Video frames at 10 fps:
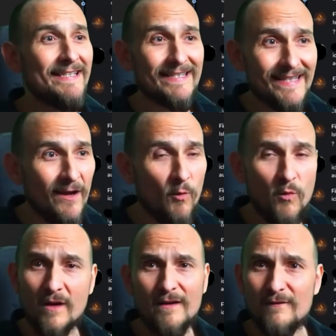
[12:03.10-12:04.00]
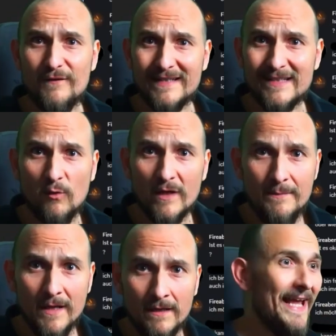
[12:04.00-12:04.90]
I feel the same way.
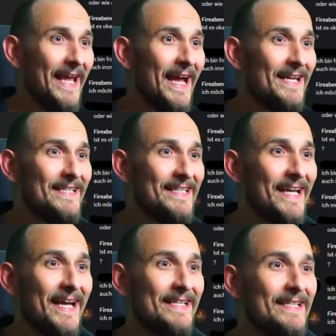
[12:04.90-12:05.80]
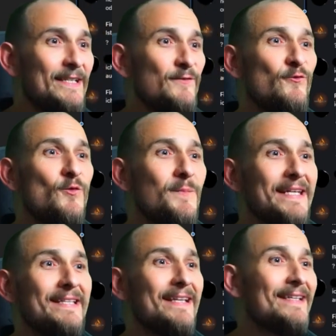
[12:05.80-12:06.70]
Honesty is everything
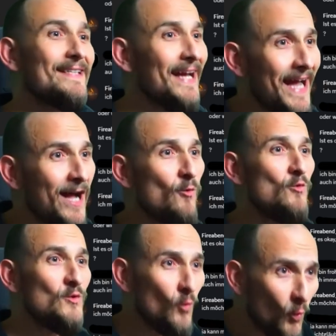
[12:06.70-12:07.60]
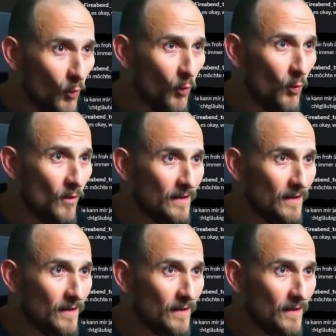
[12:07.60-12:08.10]
to me. That's the most